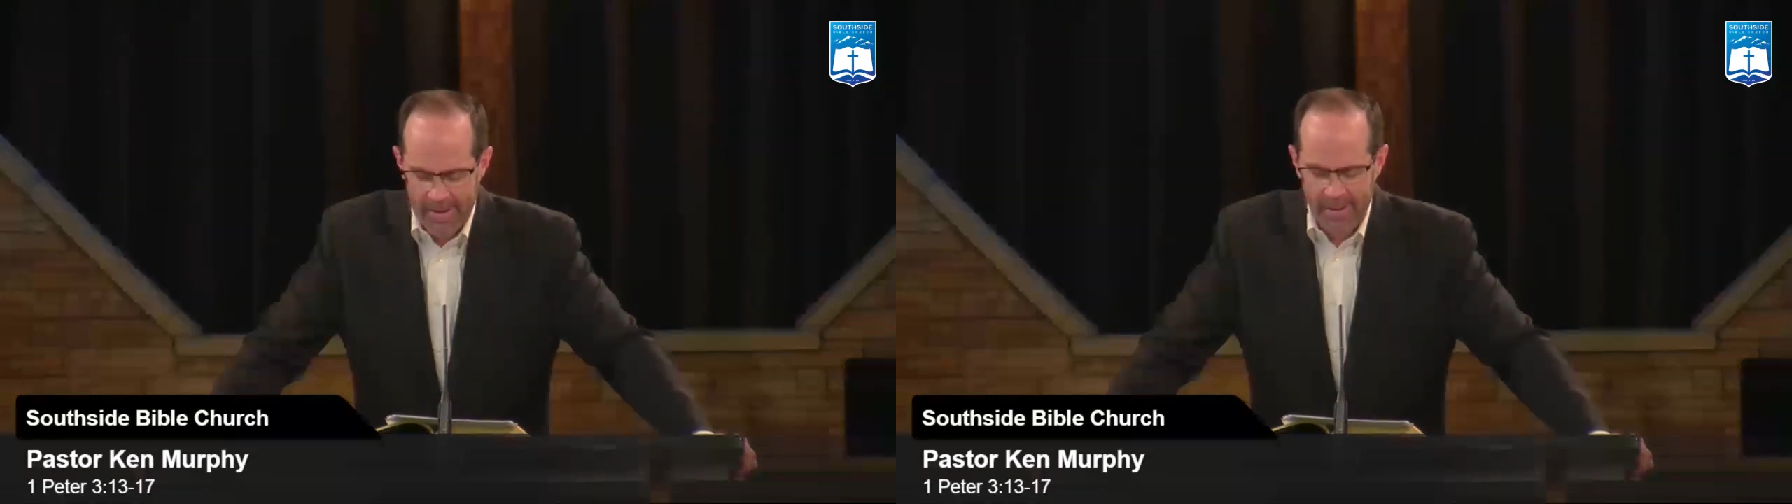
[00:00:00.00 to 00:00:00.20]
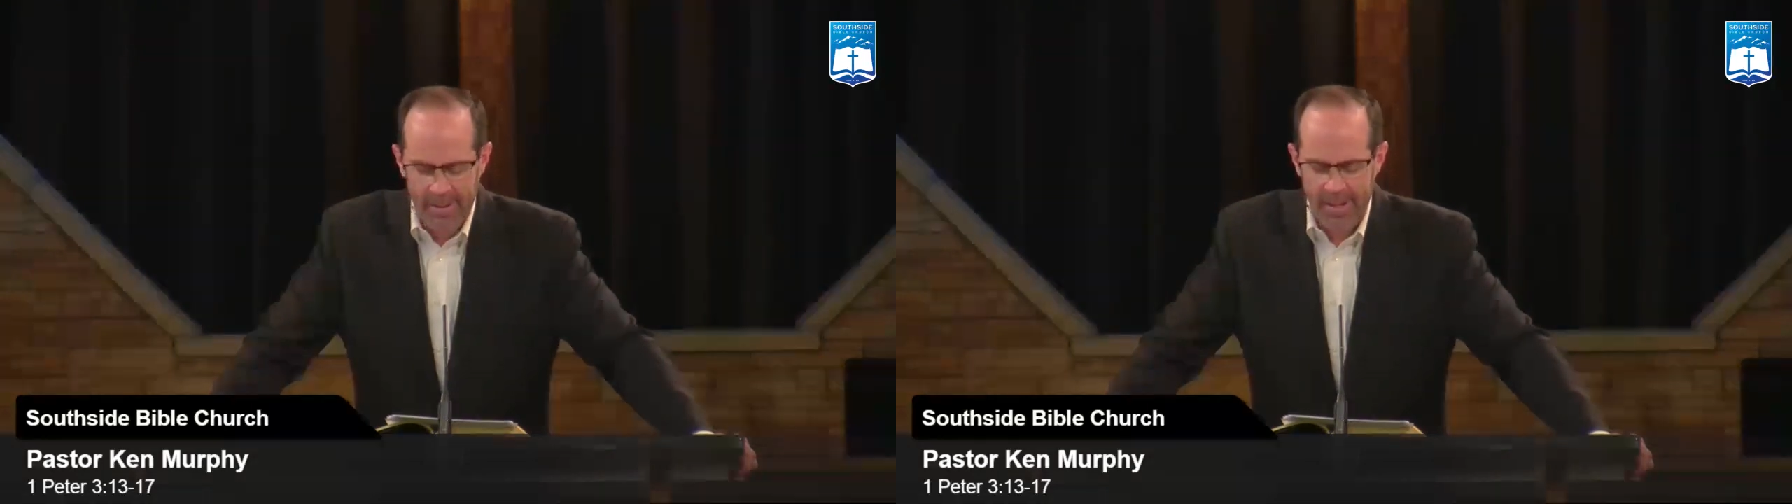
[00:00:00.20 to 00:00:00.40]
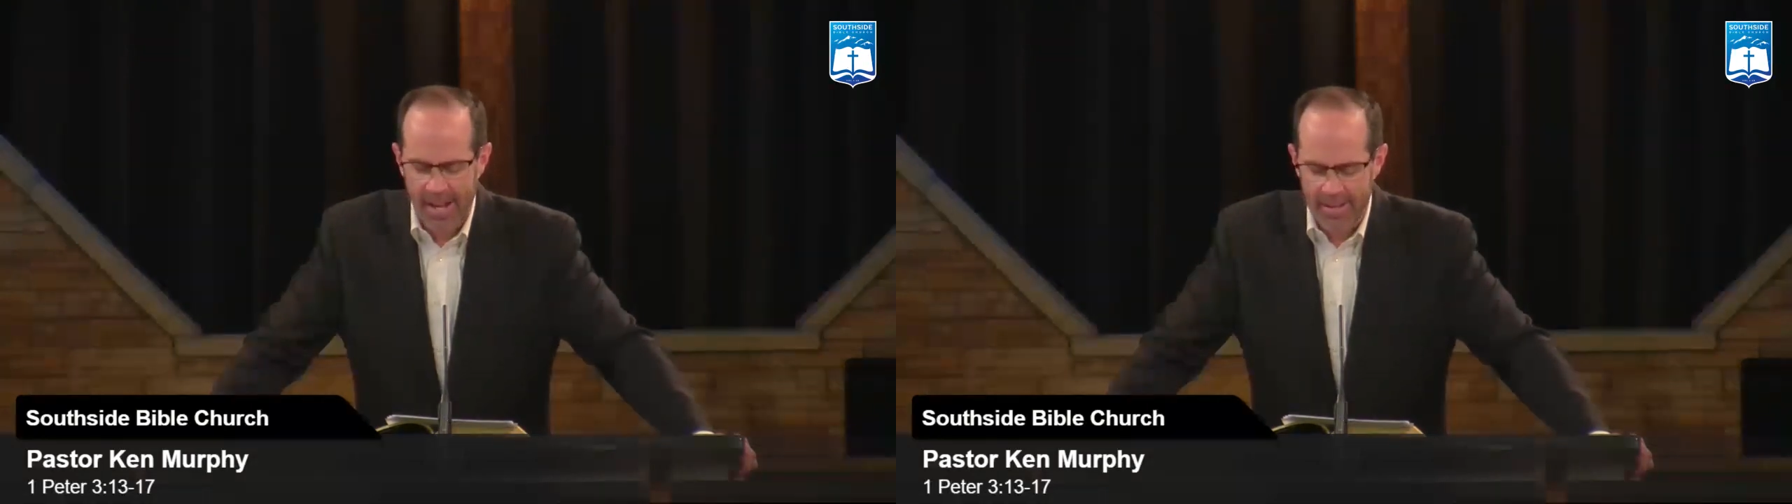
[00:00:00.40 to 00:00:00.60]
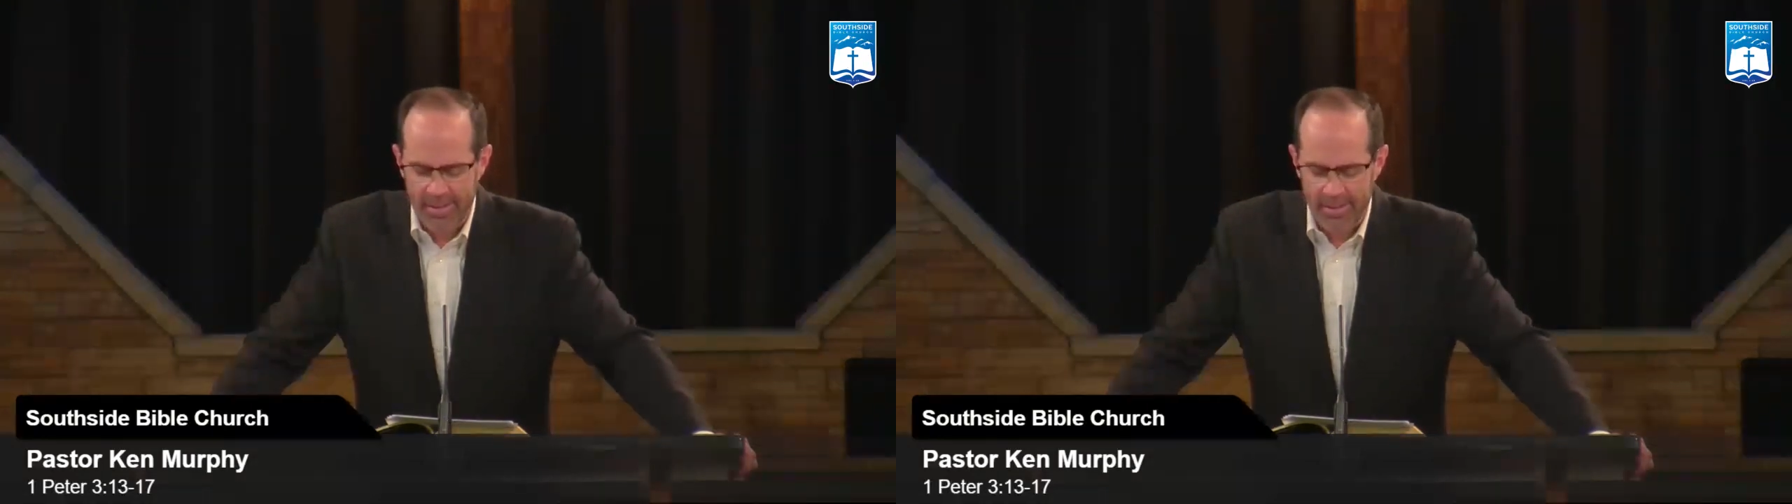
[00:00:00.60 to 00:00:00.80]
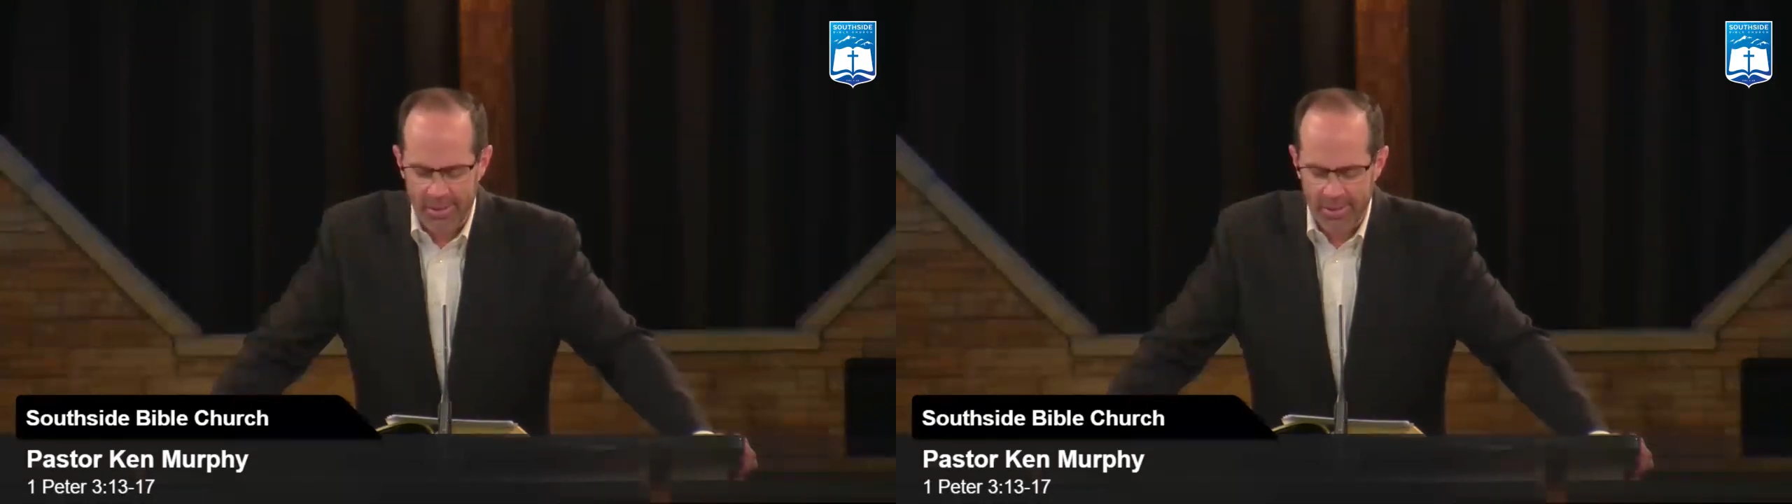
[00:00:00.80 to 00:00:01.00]
Let their
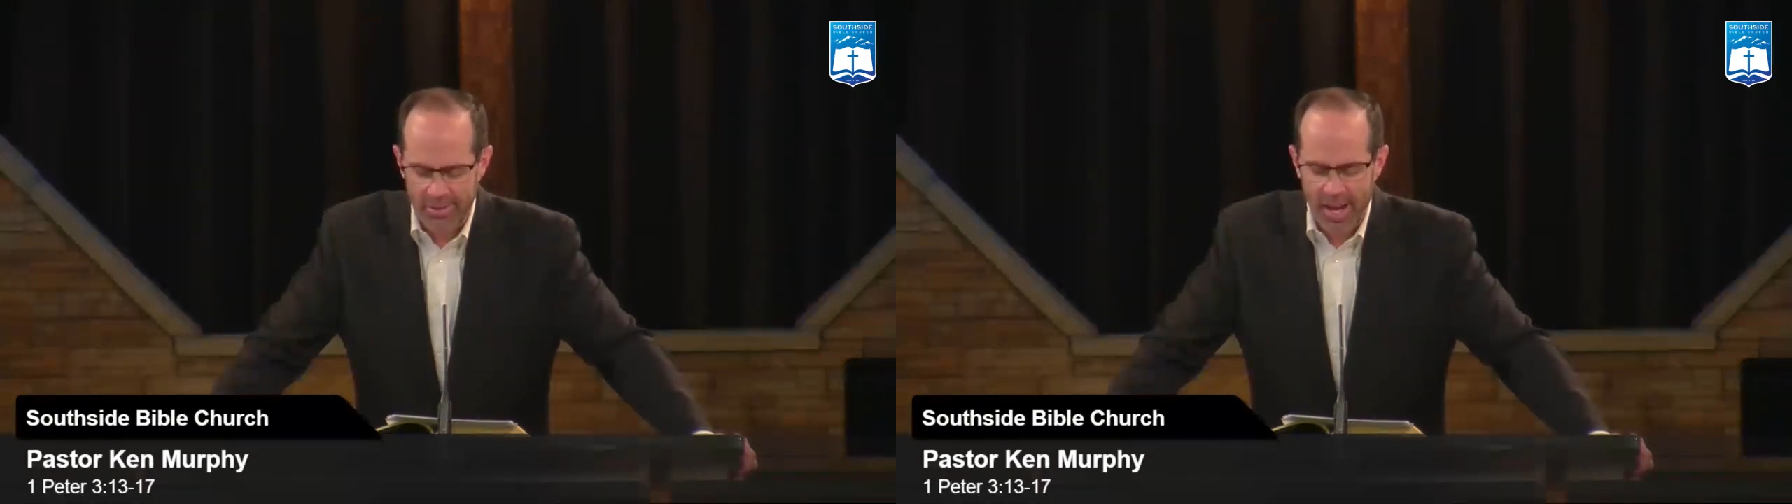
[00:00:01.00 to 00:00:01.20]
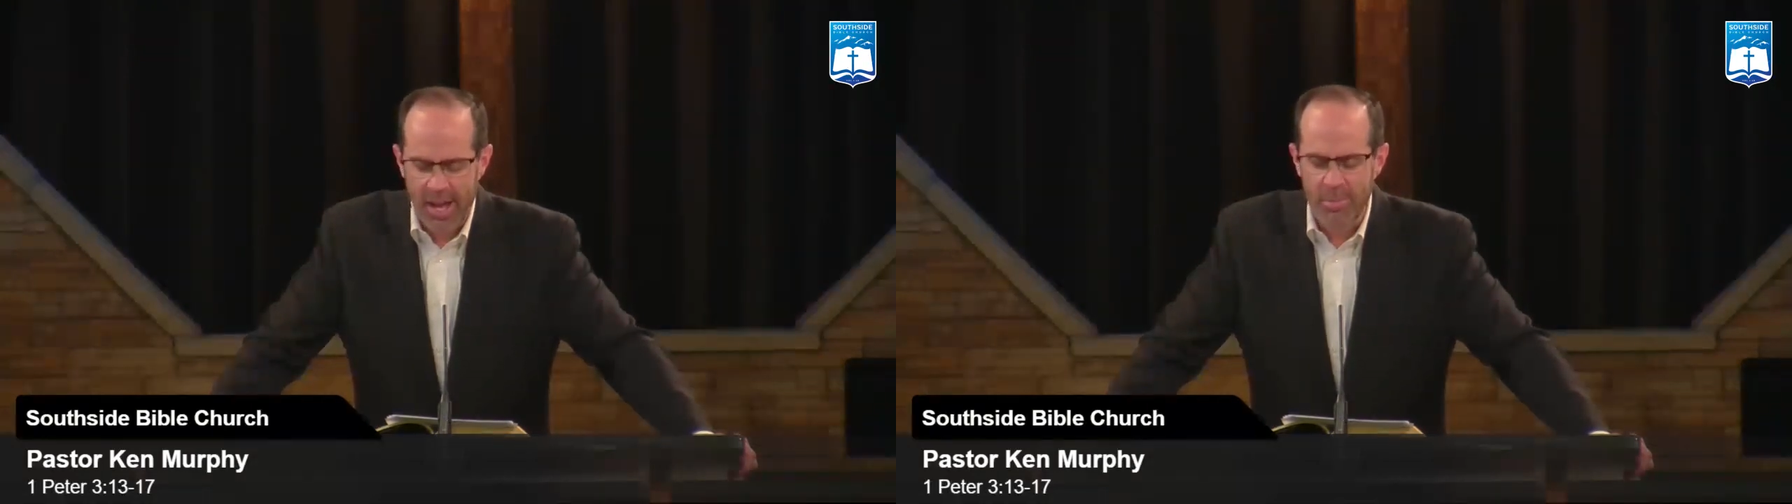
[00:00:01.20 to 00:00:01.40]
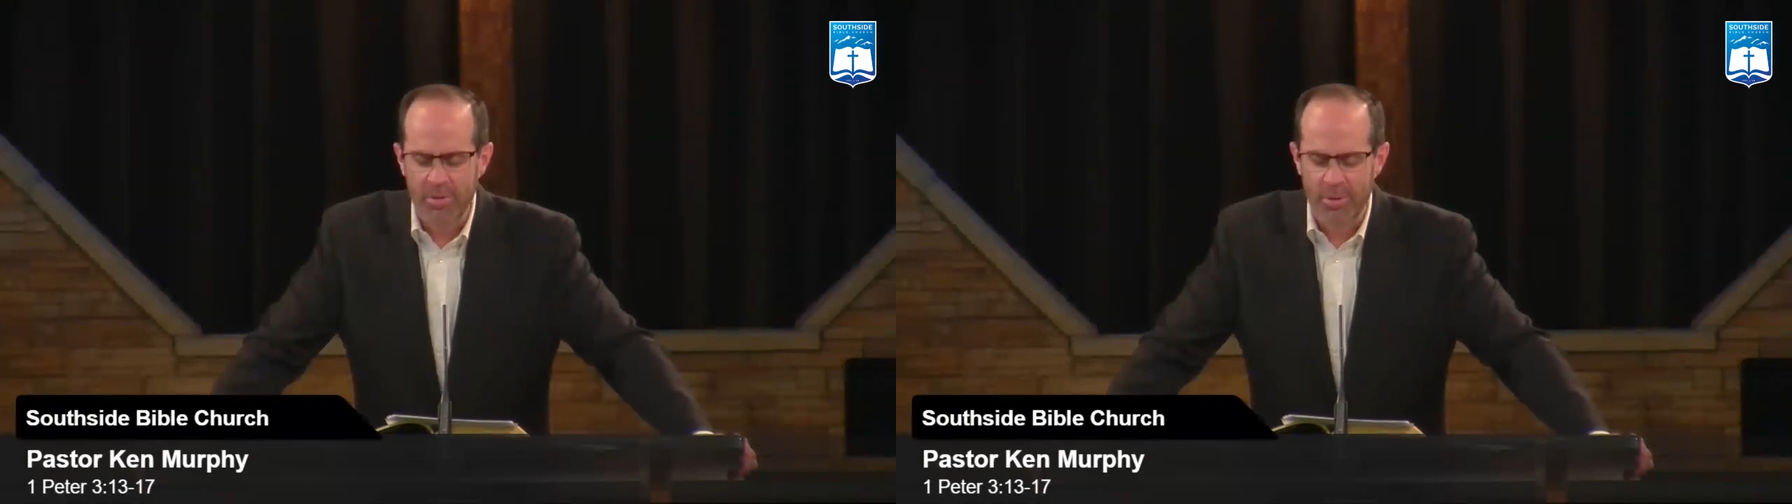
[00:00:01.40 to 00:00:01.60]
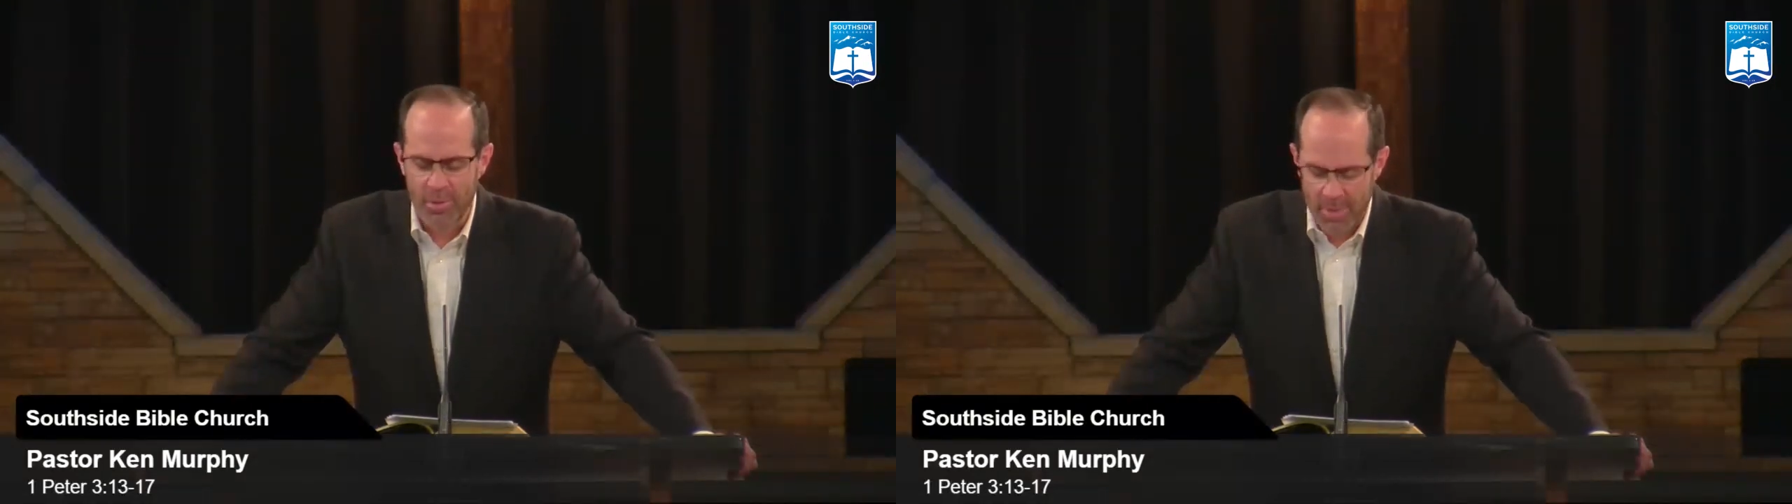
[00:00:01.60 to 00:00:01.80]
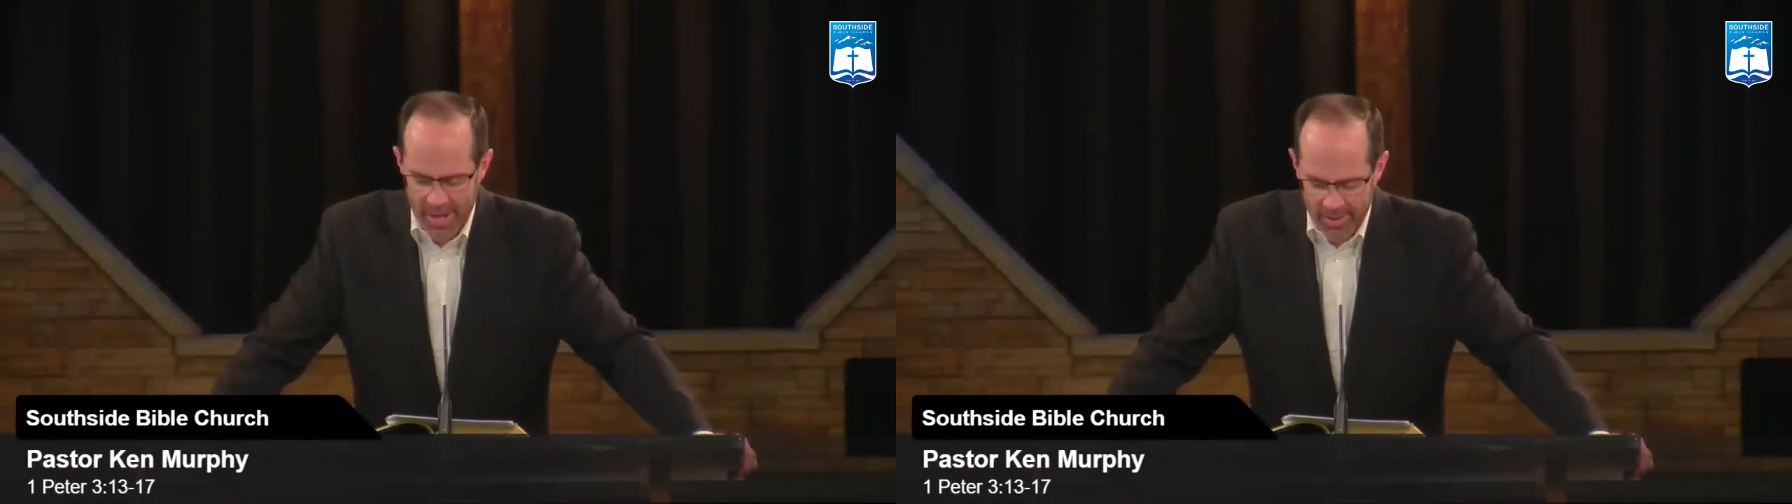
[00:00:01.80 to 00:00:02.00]
lights so shine
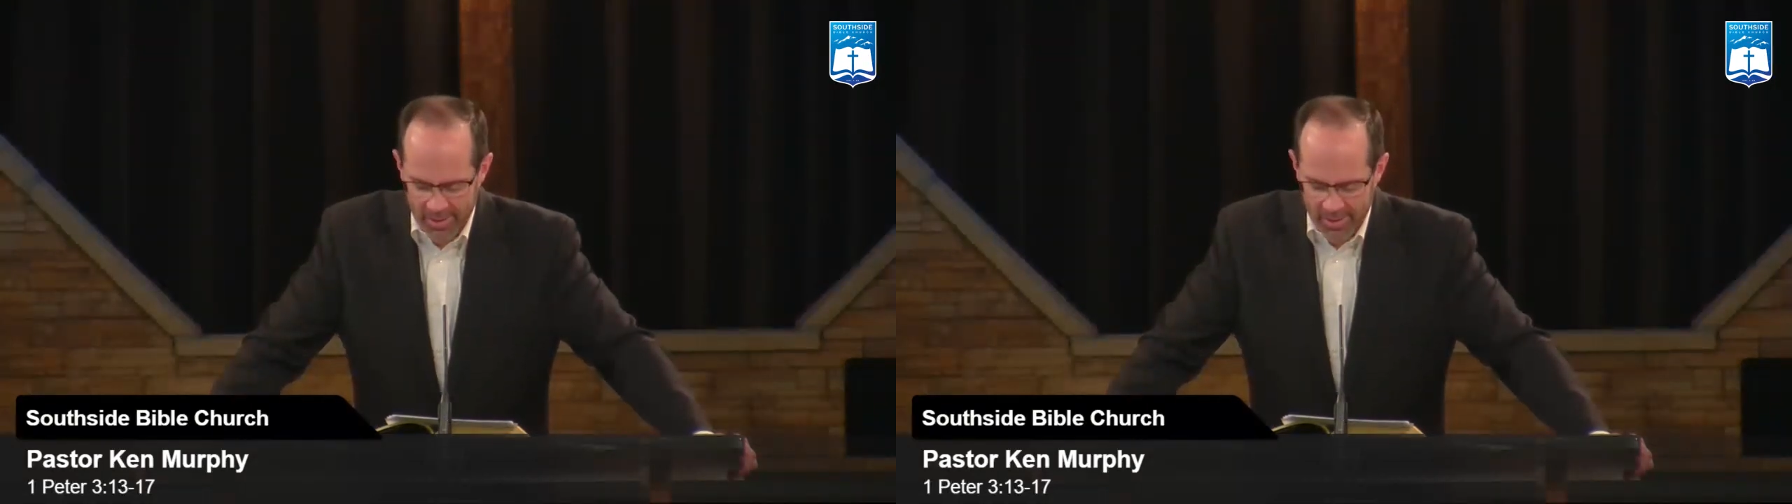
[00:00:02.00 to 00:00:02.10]
before men